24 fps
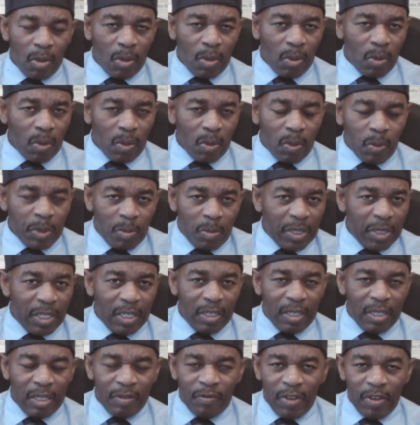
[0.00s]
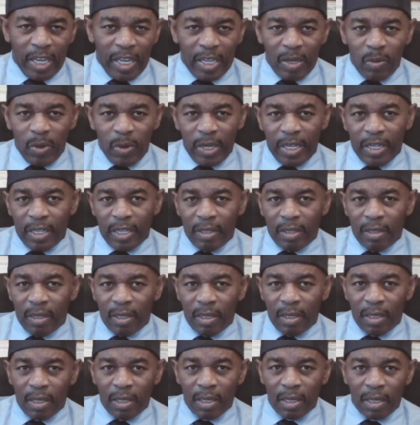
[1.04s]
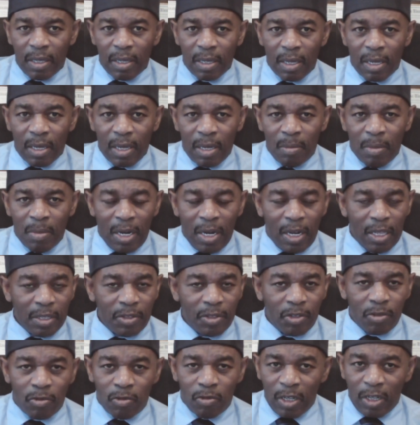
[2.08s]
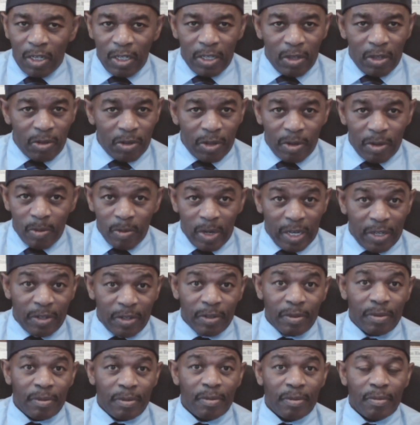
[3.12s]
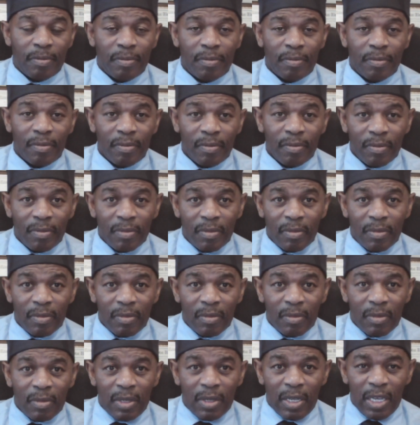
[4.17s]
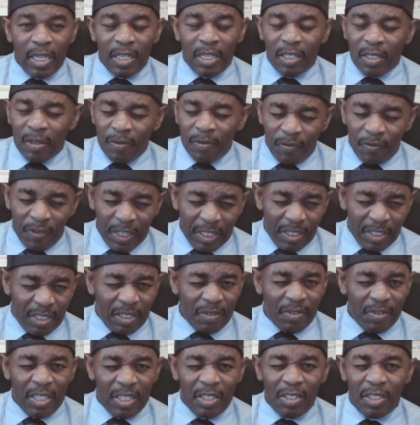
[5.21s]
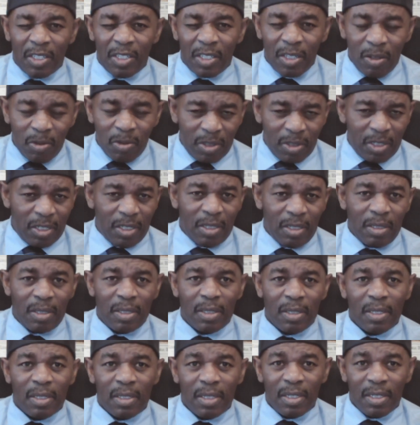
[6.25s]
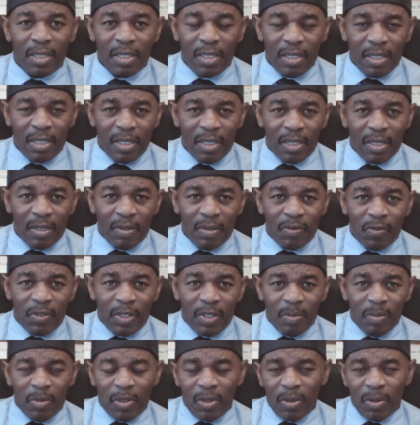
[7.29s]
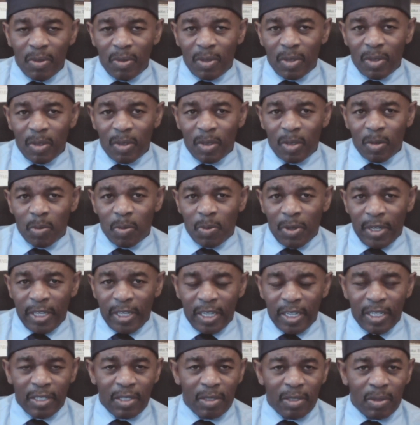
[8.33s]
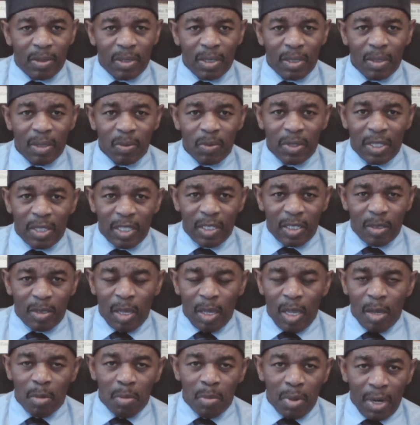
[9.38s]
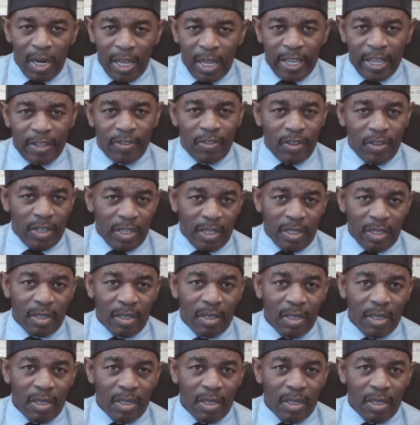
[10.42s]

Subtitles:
we should be evaluating Kamala strictly on her record. And it's offensive and insulting for them to play us with this black thing.